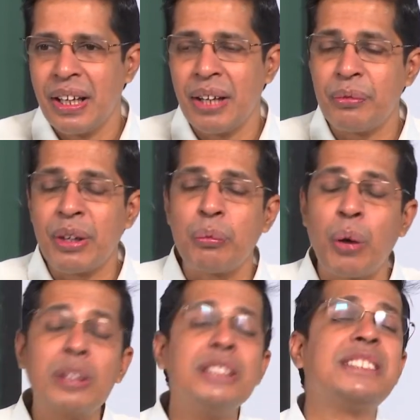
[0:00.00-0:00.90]
uh,
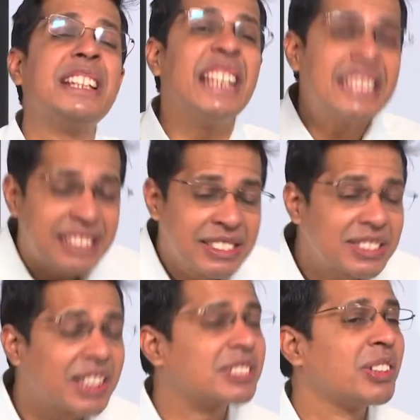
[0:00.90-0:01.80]
what is the next
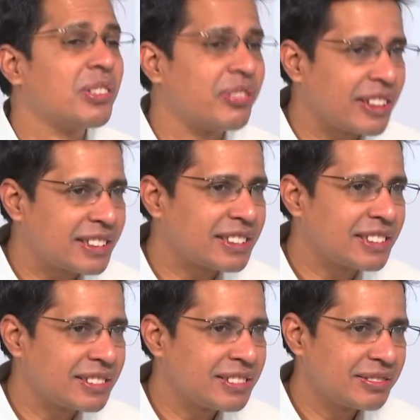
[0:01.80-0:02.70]
instruction to fetch,
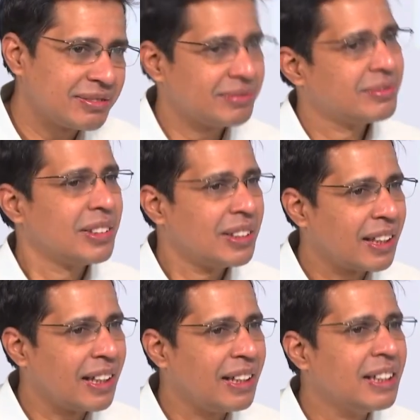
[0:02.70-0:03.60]

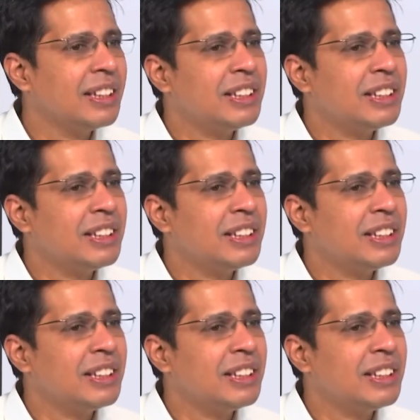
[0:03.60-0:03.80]
correct?